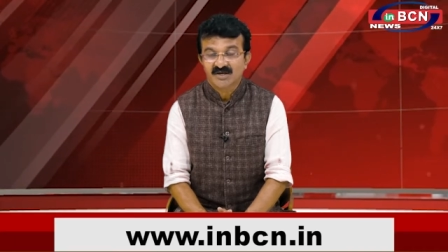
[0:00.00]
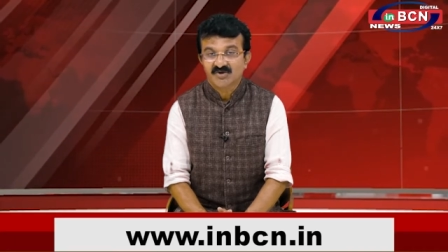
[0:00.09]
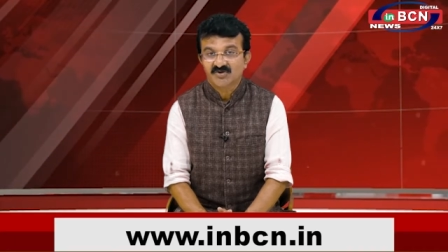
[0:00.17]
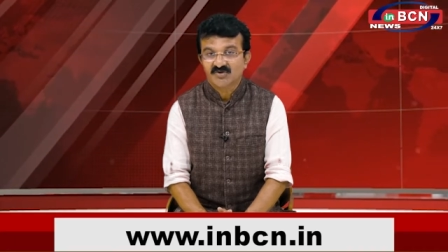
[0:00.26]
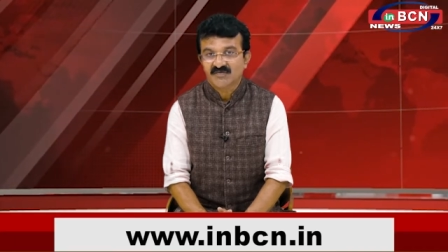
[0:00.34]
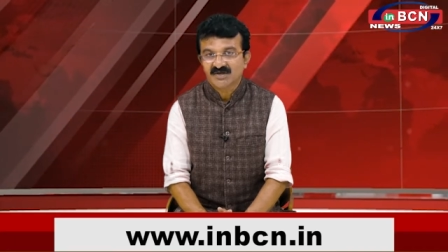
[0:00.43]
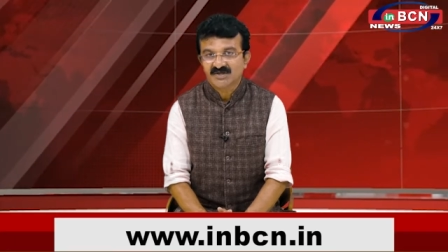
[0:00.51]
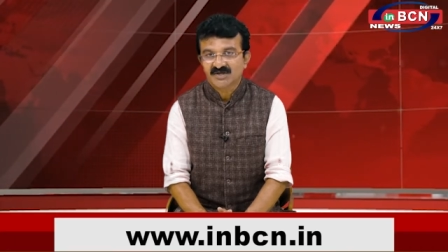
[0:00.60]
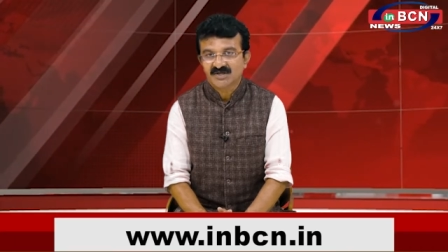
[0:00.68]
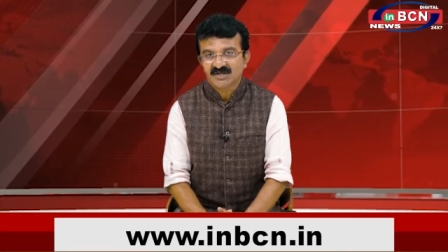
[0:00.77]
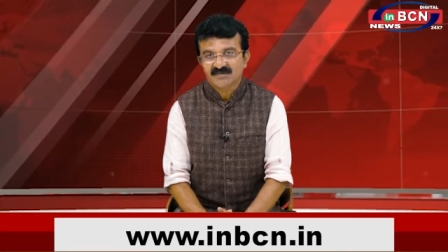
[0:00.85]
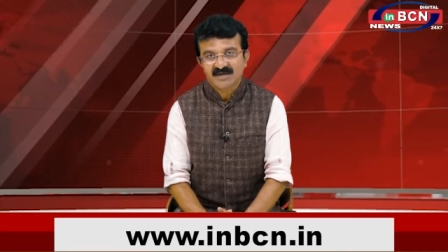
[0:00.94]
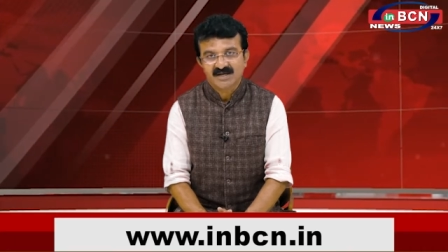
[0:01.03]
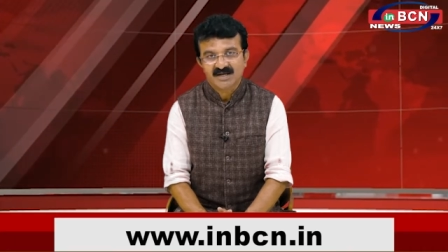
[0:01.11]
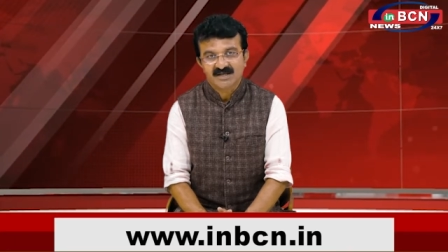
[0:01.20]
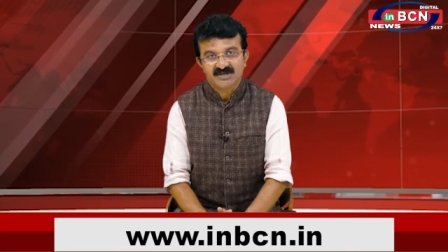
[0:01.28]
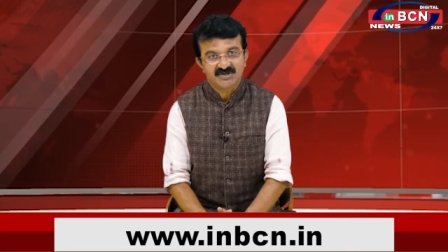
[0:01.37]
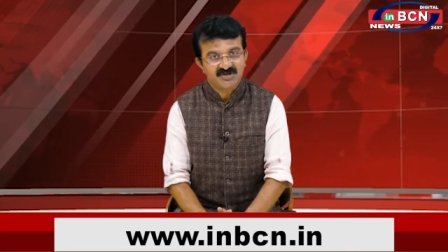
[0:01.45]
due to which this figure
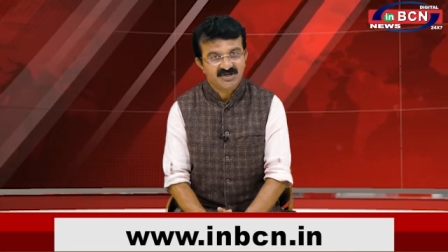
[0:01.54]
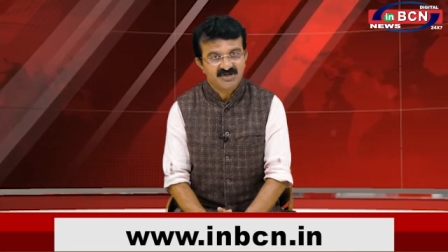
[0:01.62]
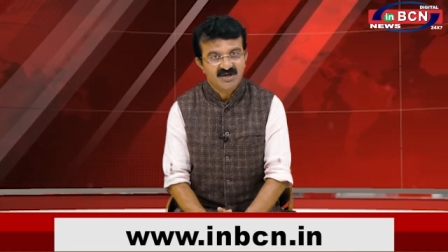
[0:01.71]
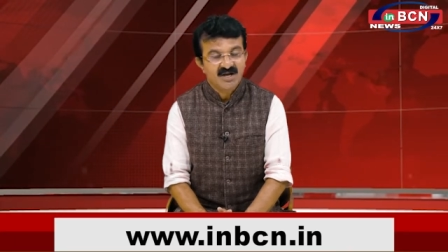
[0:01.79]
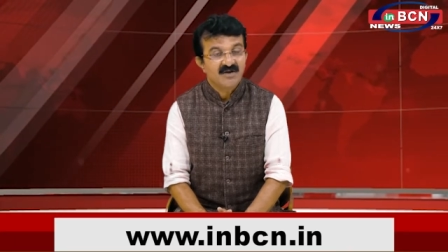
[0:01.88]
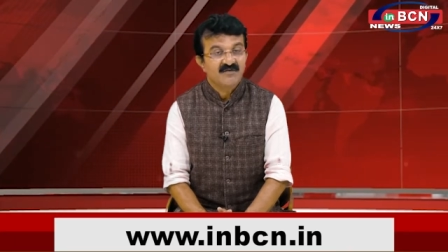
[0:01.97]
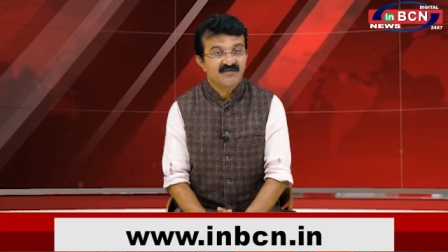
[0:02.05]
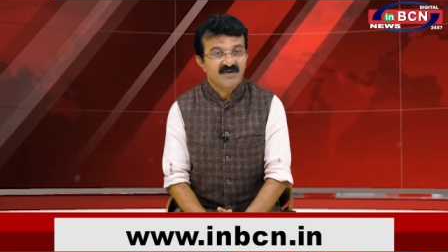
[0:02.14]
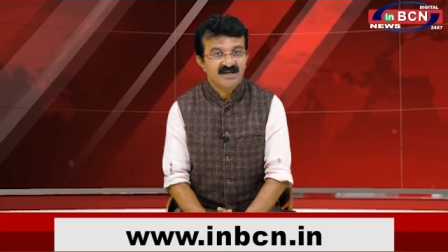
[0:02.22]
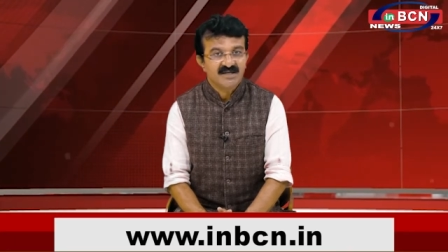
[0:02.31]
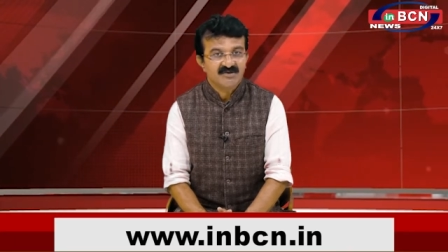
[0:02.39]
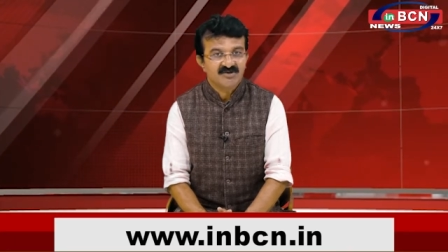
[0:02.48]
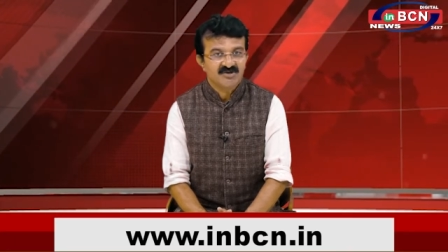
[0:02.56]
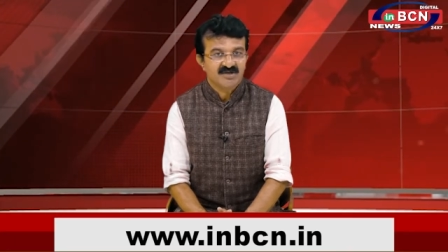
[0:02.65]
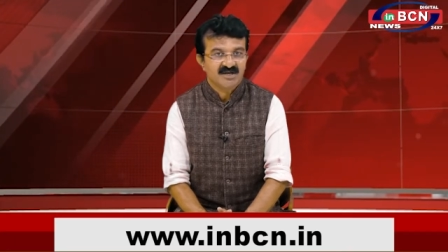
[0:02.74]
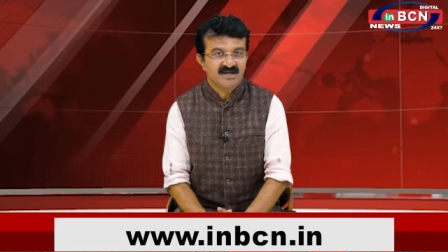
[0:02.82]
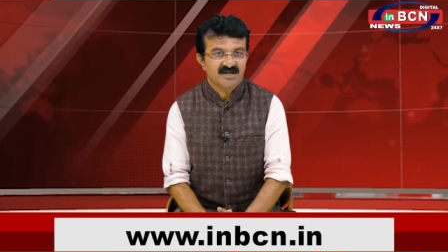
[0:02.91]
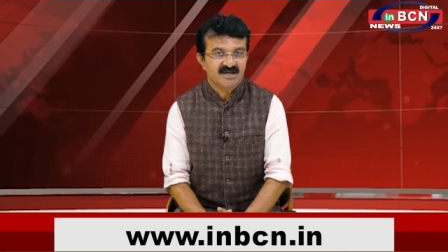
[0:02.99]
has reached
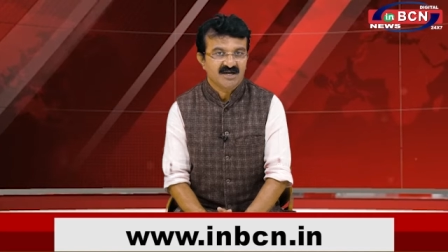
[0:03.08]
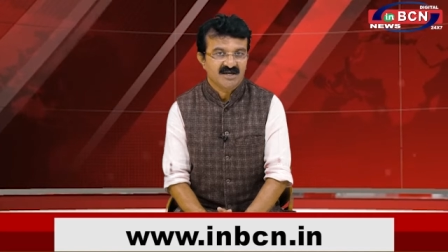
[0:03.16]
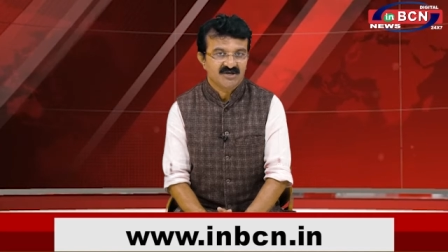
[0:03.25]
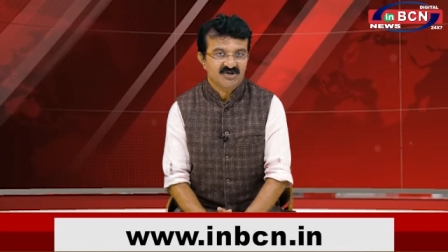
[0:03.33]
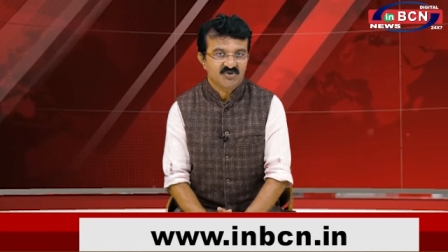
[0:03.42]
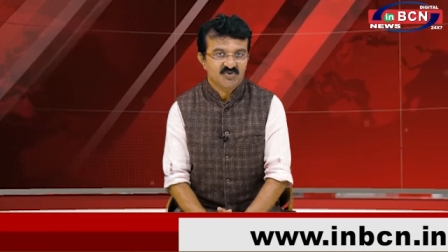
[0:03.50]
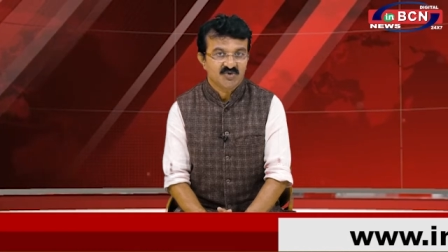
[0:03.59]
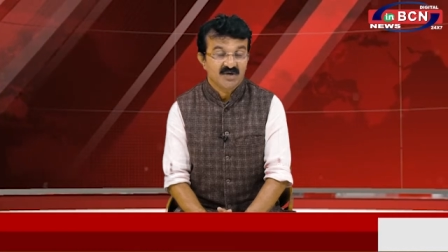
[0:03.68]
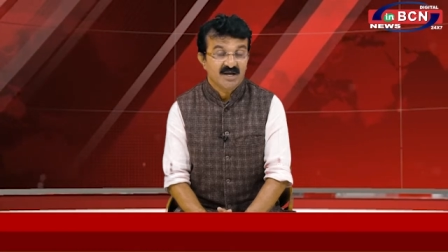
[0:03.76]
5,392.